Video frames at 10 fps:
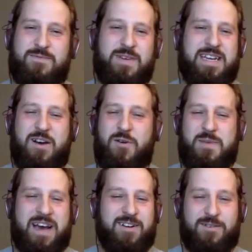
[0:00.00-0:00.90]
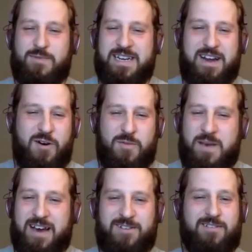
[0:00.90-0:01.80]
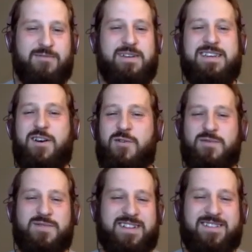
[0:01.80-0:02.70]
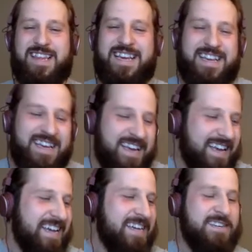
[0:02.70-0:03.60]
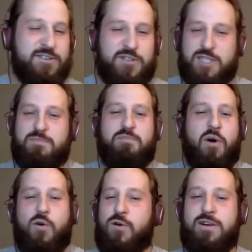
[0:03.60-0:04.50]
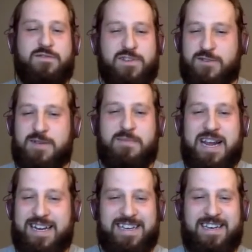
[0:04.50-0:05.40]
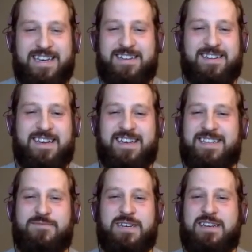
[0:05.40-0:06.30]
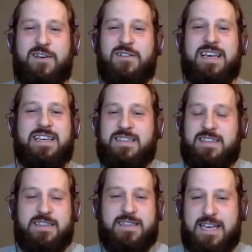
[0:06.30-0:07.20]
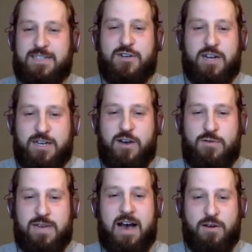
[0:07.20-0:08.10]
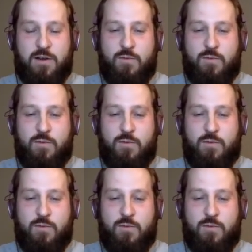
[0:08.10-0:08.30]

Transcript: We know better. We know, like, you're just bored if you're debating it. Like, we know, like, things are going to go down on